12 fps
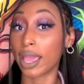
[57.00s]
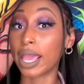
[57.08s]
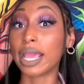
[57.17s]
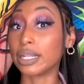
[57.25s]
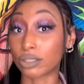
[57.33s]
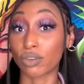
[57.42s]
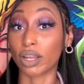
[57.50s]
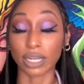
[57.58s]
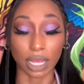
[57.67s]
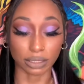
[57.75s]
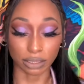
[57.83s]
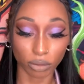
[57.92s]
It's
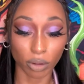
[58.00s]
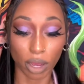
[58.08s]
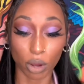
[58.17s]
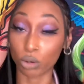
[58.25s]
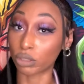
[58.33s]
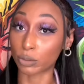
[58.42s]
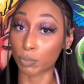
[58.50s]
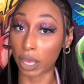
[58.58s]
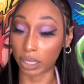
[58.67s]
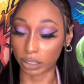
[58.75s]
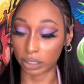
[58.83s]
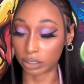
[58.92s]
fantastic. I don't know how old this
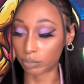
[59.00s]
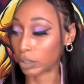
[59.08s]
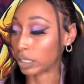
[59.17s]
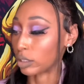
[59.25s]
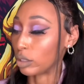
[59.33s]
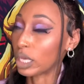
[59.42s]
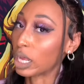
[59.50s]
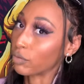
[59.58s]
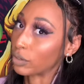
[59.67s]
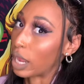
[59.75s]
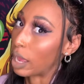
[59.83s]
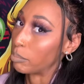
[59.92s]
palette is because I only got it
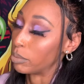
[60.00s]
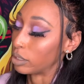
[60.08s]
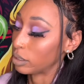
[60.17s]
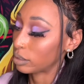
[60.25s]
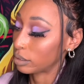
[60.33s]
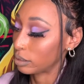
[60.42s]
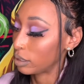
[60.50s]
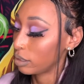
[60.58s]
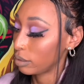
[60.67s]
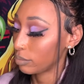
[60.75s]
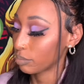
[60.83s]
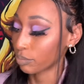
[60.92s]
for $9,
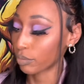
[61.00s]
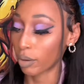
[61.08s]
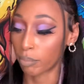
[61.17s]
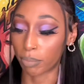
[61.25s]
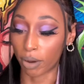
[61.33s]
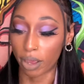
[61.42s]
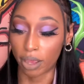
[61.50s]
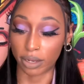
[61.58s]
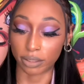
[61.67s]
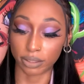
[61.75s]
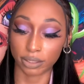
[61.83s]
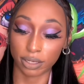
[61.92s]

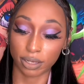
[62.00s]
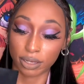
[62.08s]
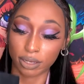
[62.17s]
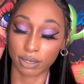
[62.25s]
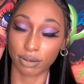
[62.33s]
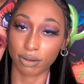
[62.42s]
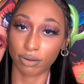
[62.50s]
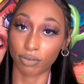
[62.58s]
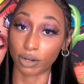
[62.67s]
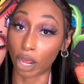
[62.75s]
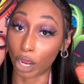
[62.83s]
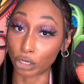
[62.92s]
but
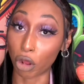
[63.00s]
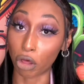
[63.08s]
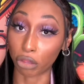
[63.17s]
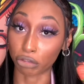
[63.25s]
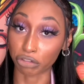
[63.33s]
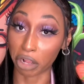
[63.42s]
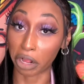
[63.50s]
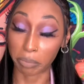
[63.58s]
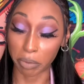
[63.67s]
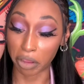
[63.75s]
for $9 I got bang